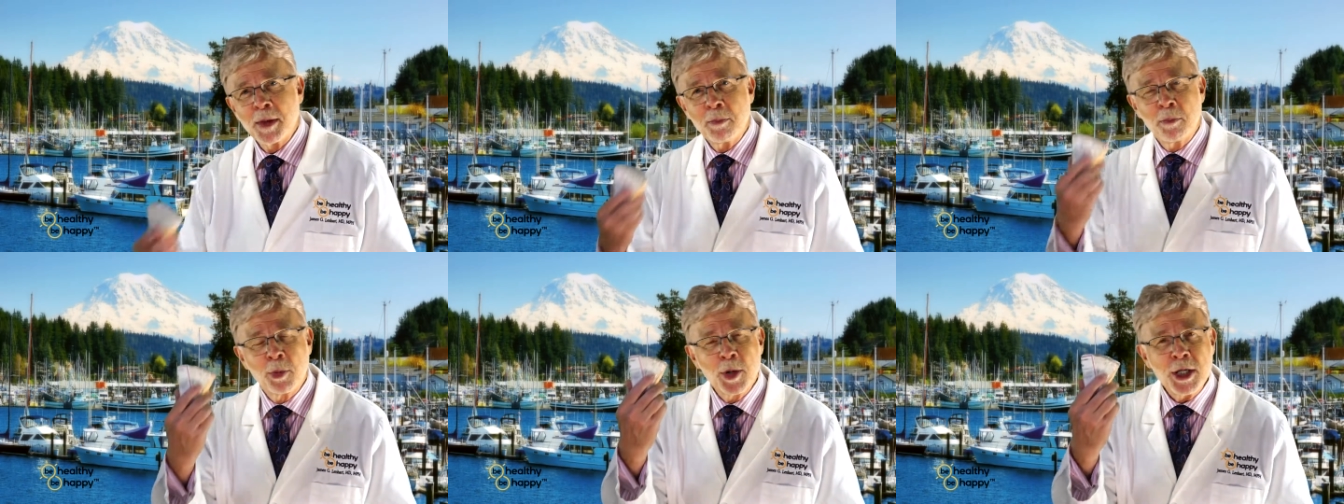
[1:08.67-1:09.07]

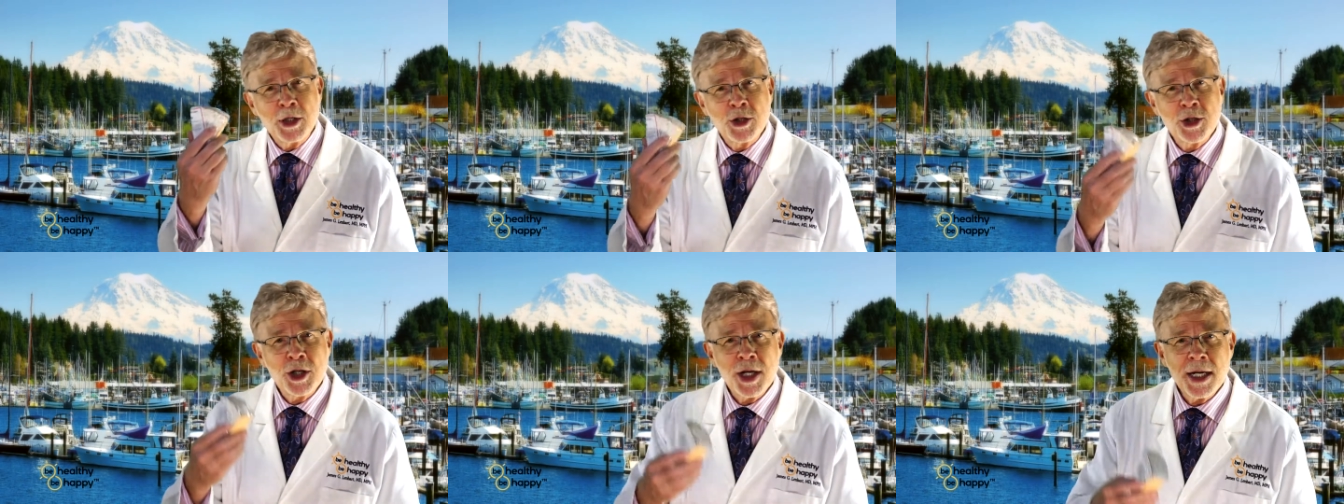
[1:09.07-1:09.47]
brie
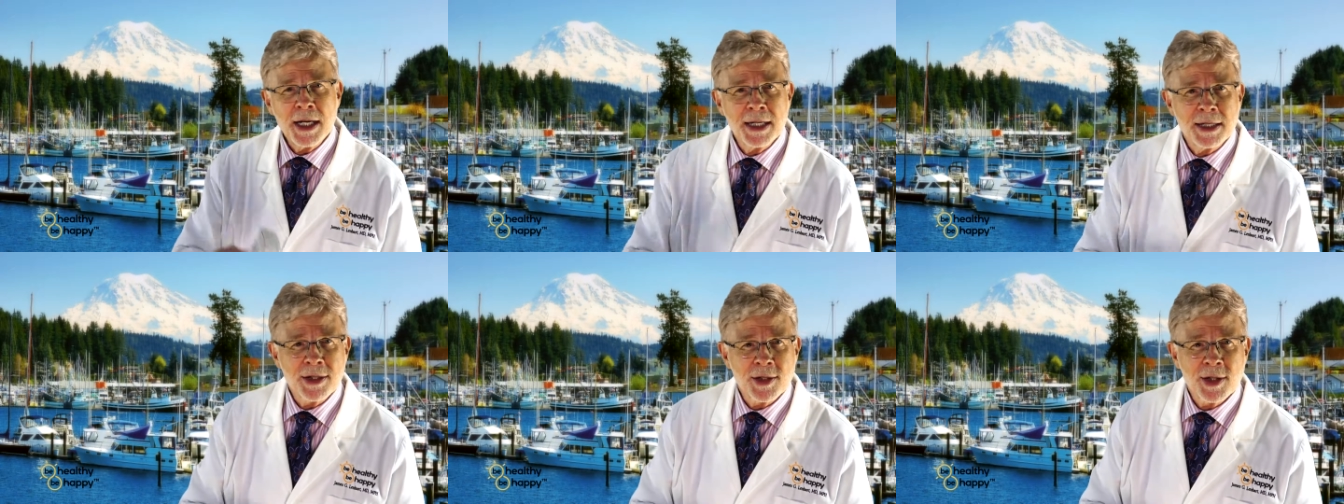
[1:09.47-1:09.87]

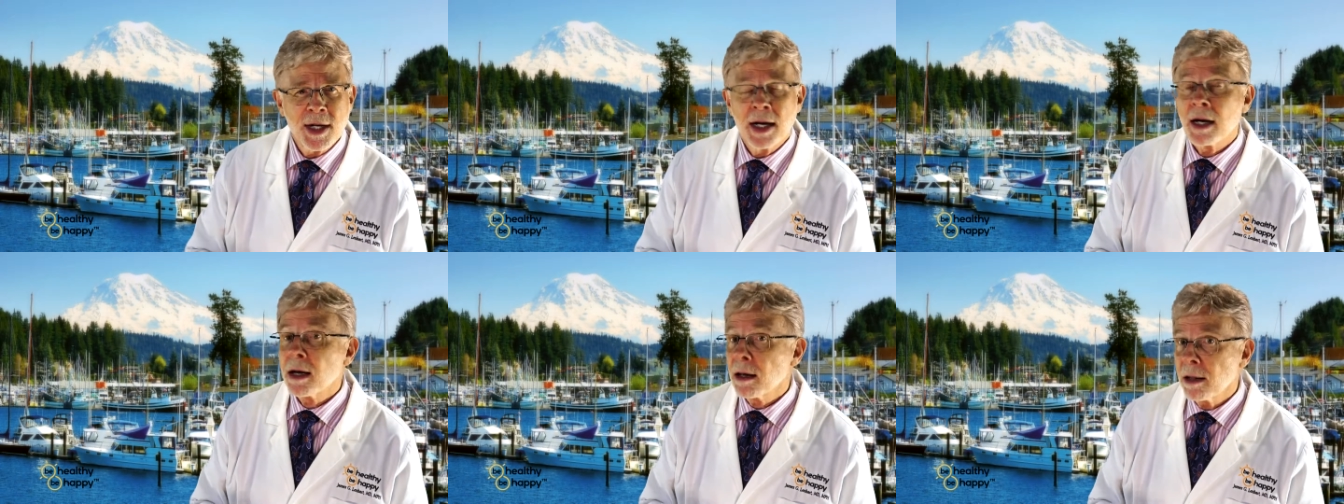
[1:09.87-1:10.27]
cheese,
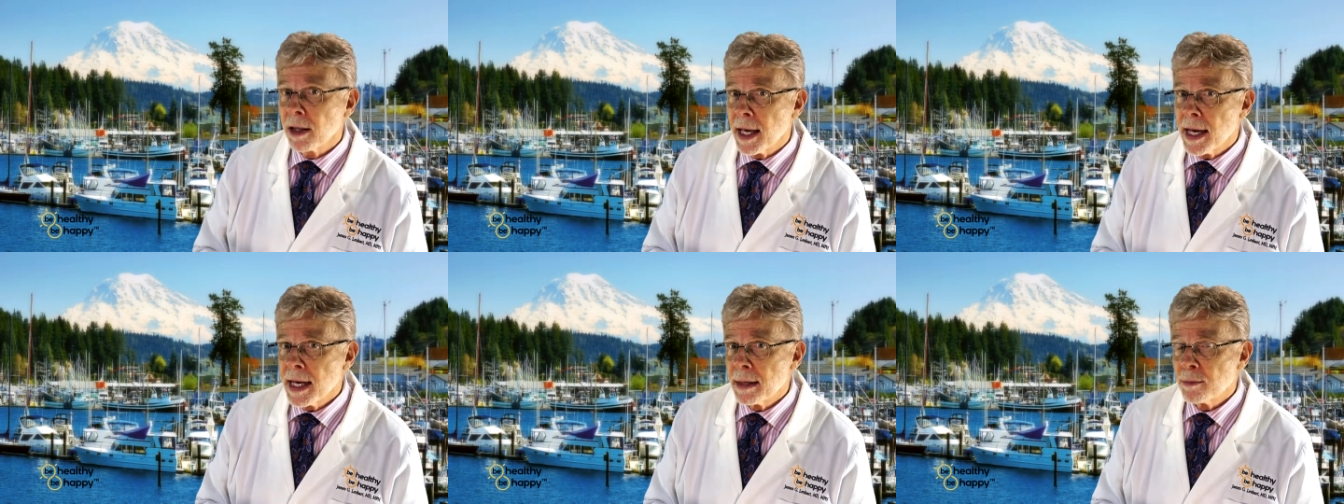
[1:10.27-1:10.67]

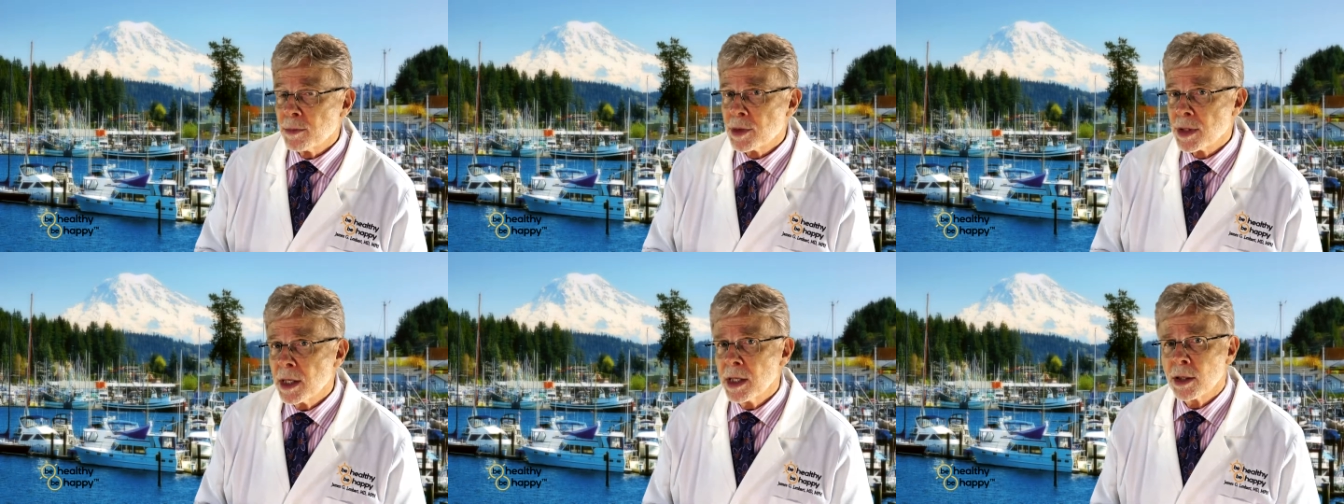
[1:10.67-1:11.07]

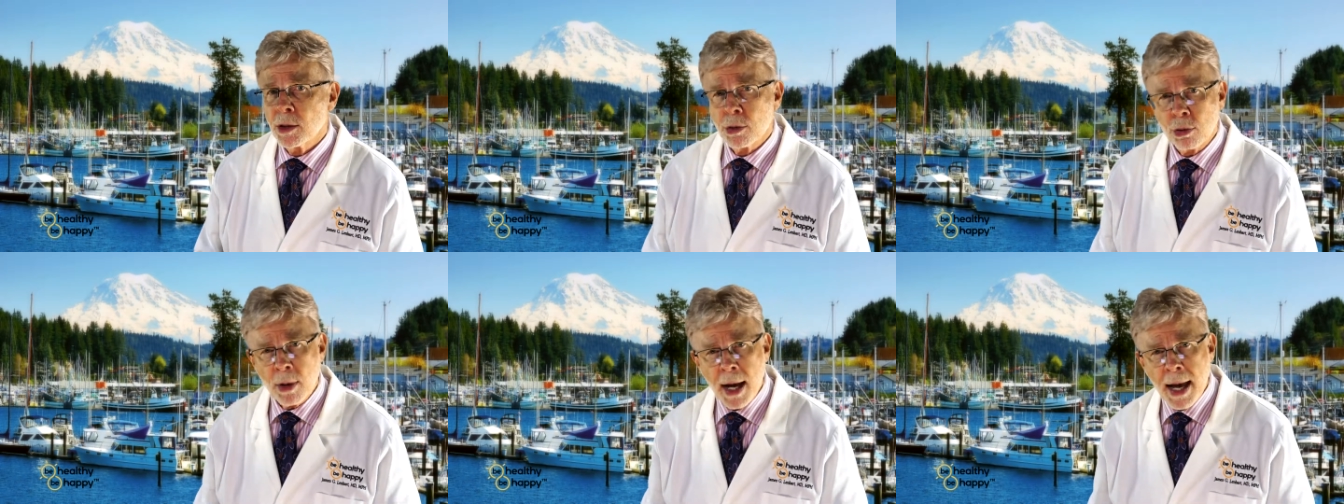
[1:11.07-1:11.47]
clams,
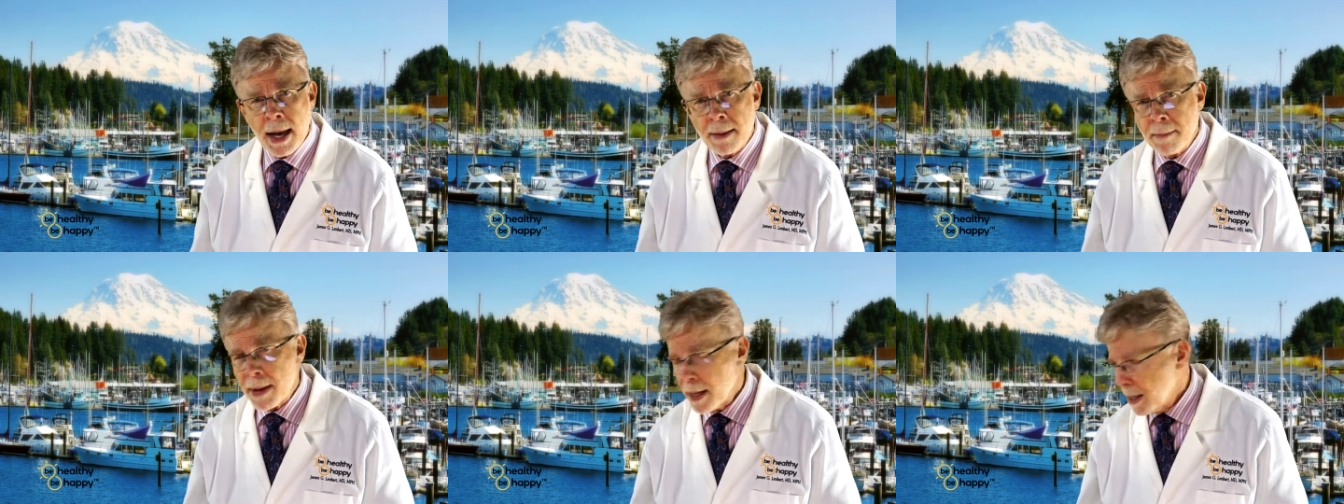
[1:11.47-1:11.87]

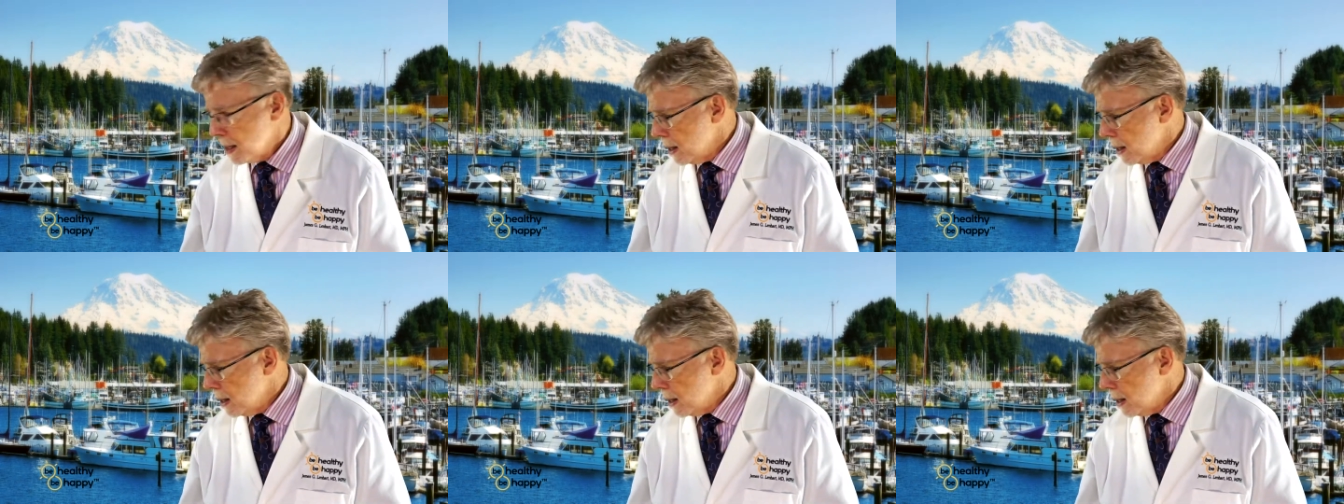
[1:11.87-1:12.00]
crab,